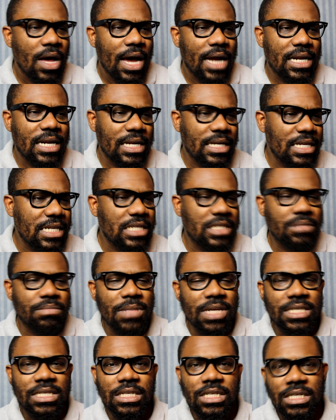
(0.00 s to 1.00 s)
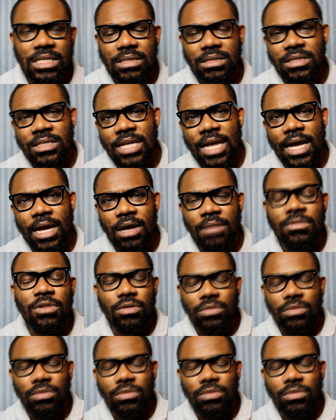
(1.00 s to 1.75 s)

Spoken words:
And then these messaging started coming.